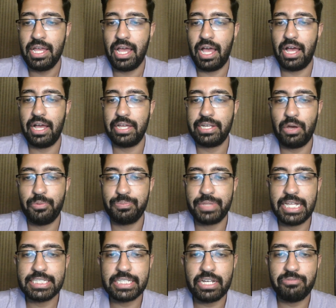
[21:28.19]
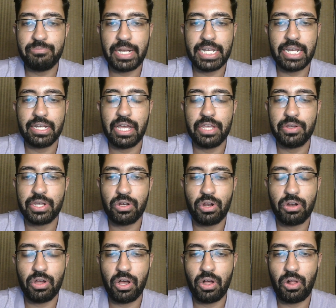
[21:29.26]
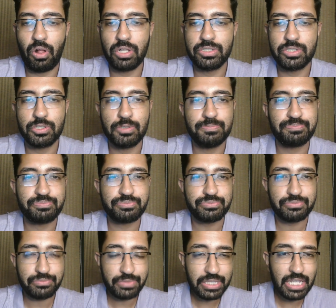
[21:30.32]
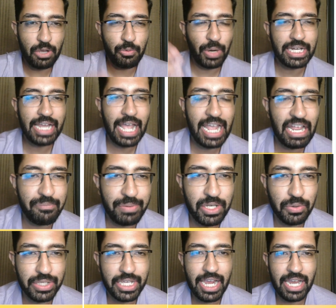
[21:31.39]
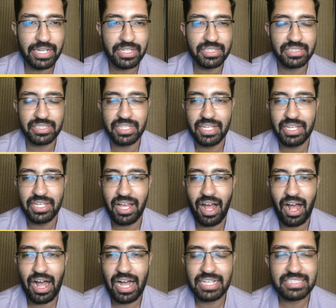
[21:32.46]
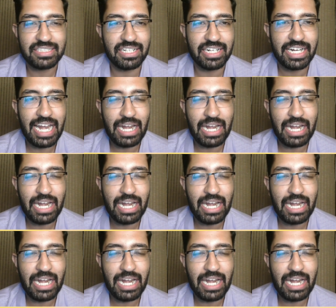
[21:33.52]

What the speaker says: Now, instead of Mateta, you can also, one guy I've been looking at is Arsenal, right?